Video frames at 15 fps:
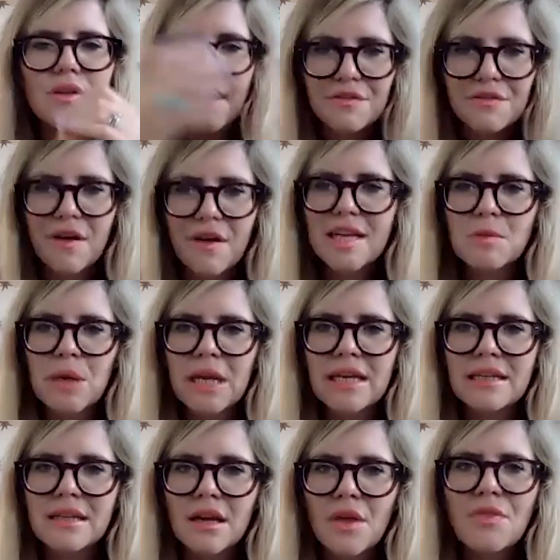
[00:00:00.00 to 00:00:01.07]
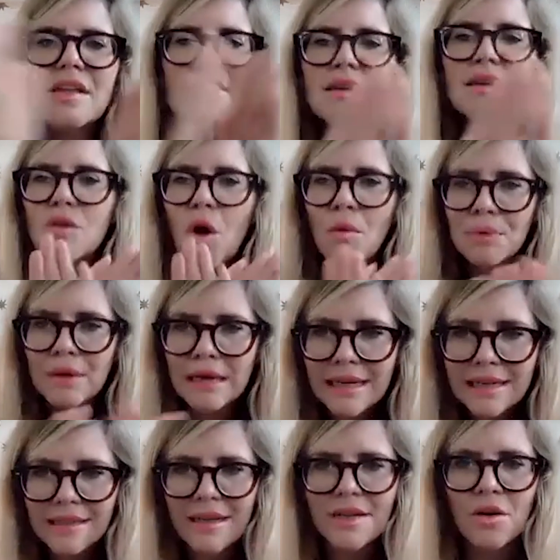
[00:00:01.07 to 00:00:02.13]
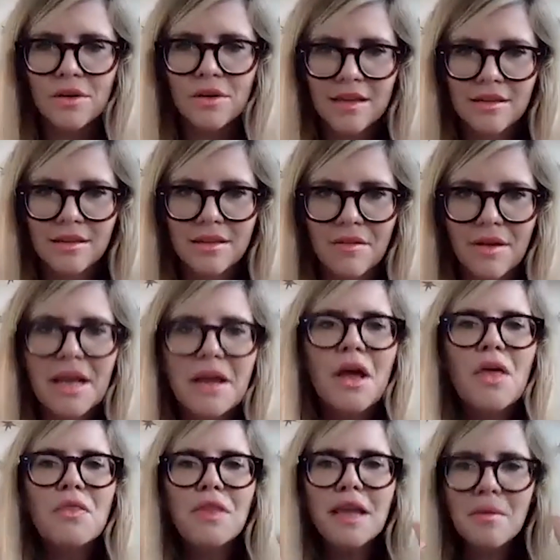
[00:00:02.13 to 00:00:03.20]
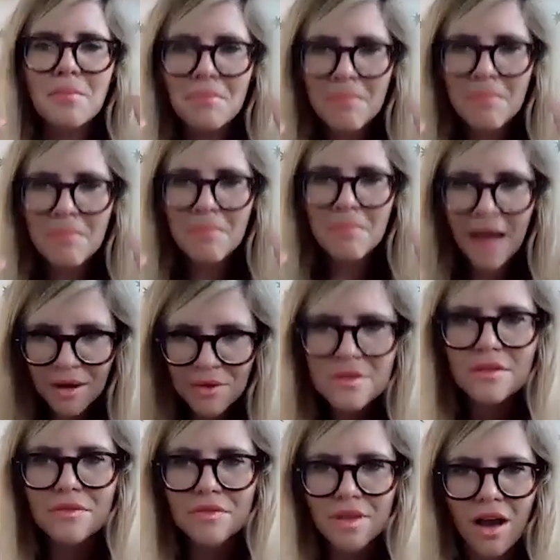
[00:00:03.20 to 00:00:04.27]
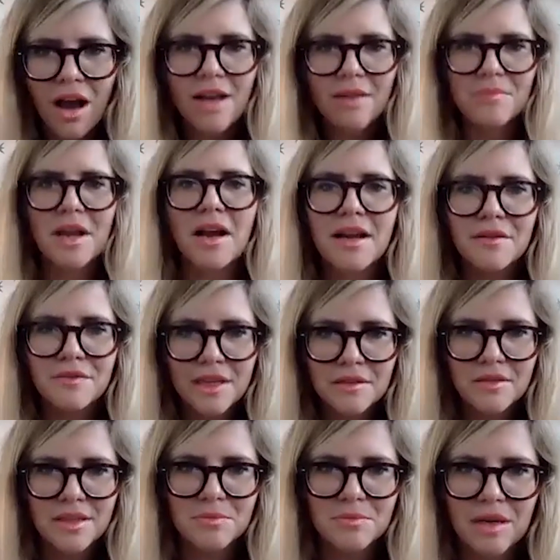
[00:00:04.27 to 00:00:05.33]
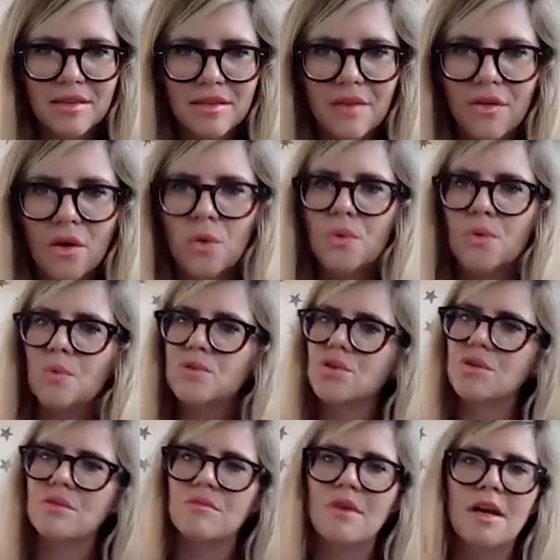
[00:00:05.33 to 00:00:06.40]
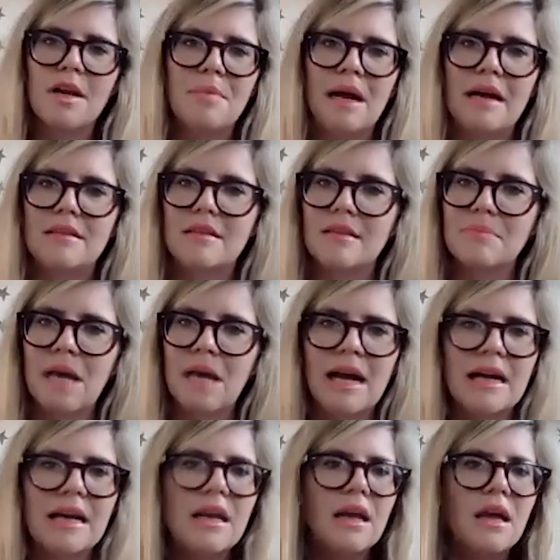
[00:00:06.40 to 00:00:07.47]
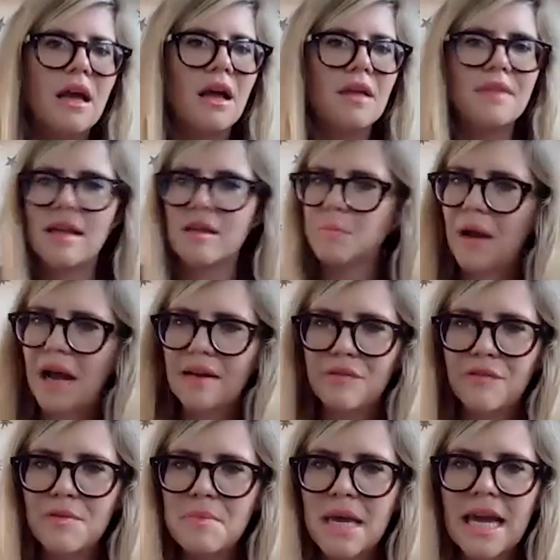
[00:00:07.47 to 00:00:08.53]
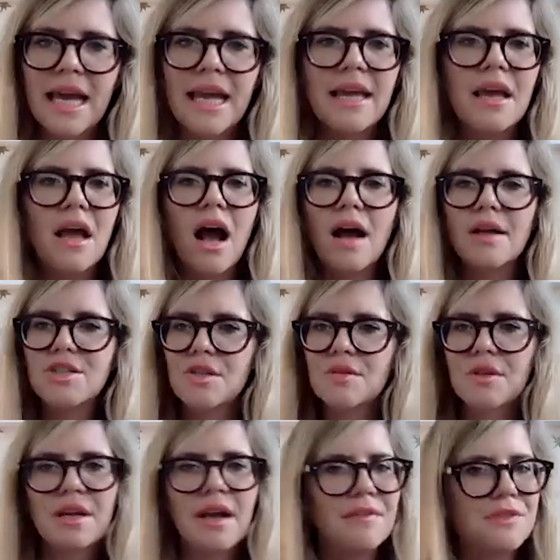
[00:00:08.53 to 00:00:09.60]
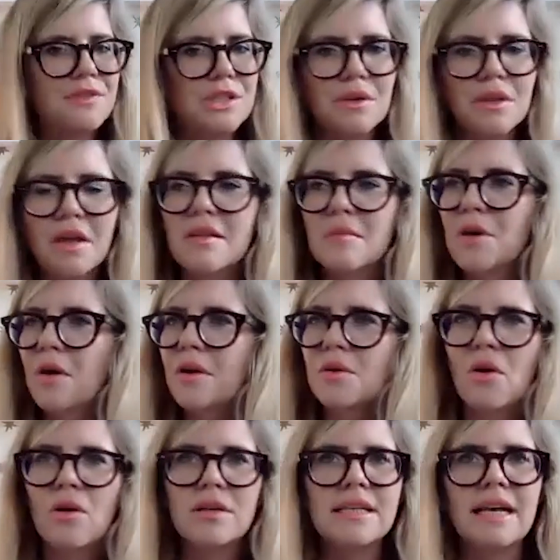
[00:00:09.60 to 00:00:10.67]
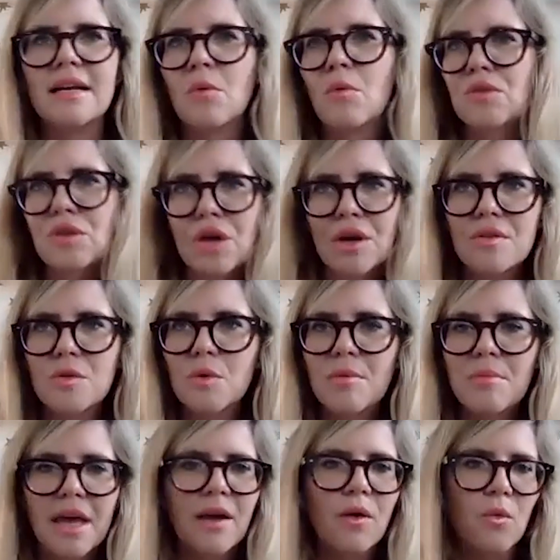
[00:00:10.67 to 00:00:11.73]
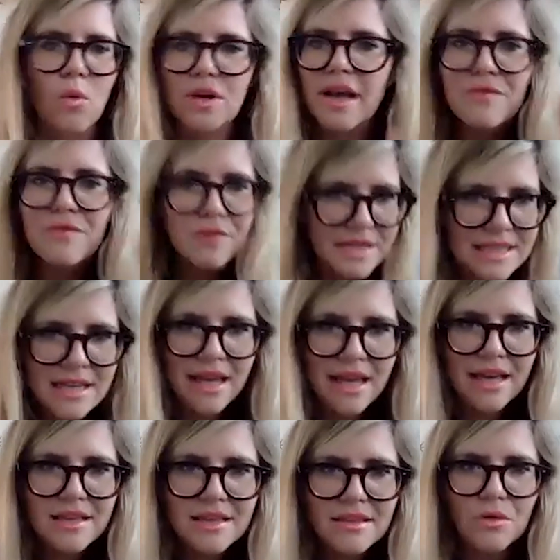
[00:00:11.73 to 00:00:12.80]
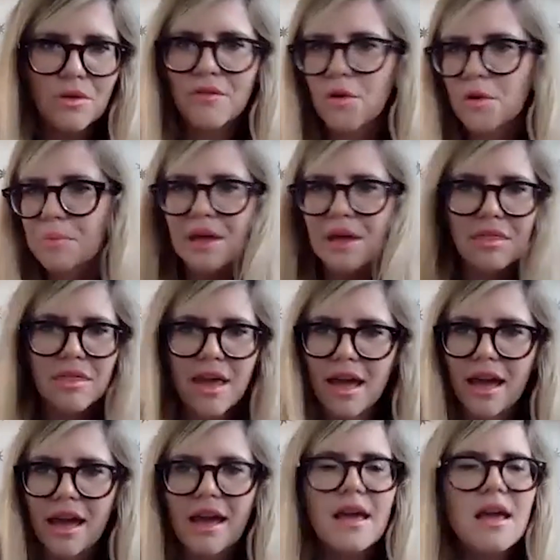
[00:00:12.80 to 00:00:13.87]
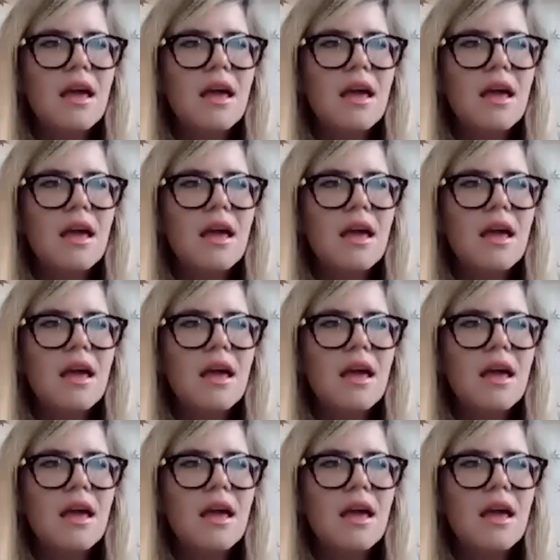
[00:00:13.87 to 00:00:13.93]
a fake bleed that is completely not necessary. The amount of times I have guilted myself, oh, shouldn't run it back to back, that's bad for me, I'm just going to have to do it there because I'm going on holiday and I want to go swimming or whatever it is, yeah, or I've got a big thing,